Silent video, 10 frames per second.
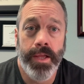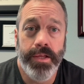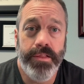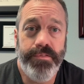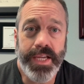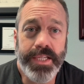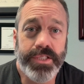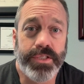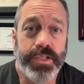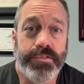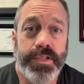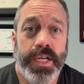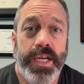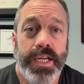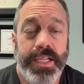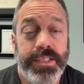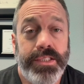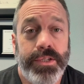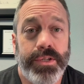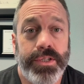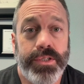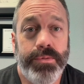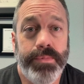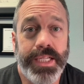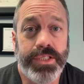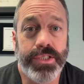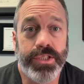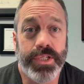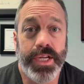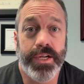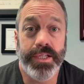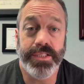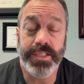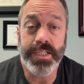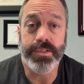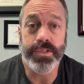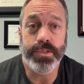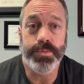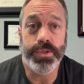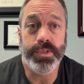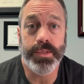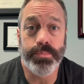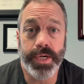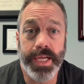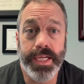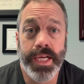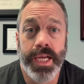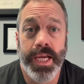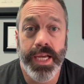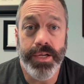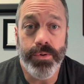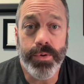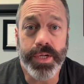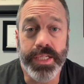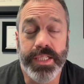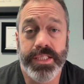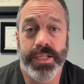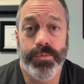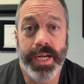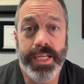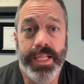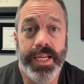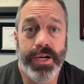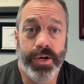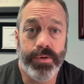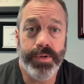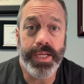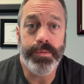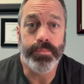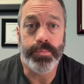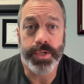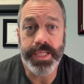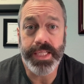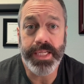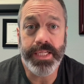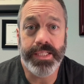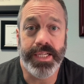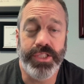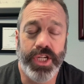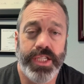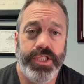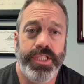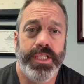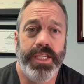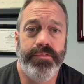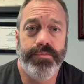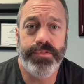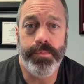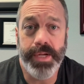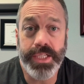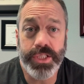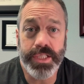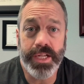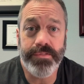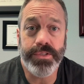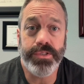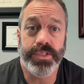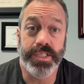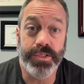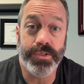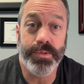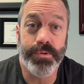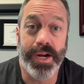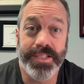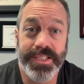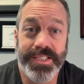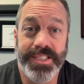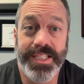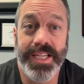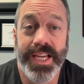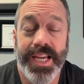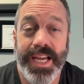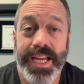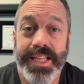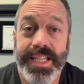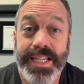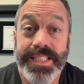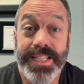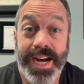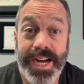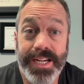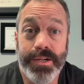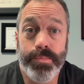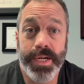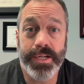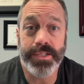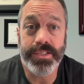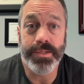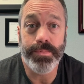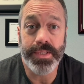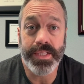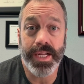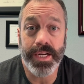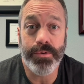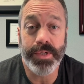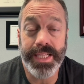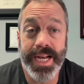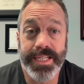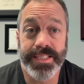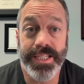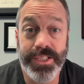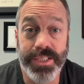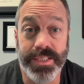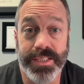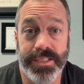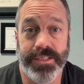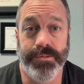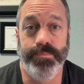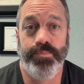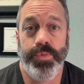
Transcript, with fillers: The vagus nerve is the critical messenger carrying signals between the brain and organs that regulate heart rate, breathing, digestion, inflammation levels, sensory processing, and the entire parasympathetic relaxation system.